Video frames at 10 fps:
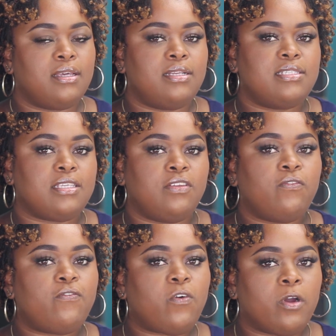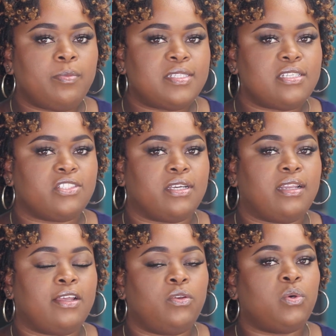this informed decision
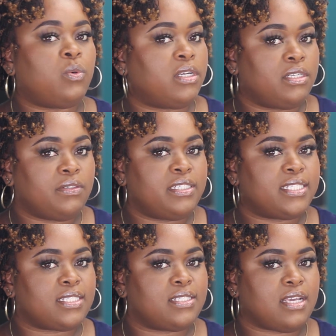and know what the risks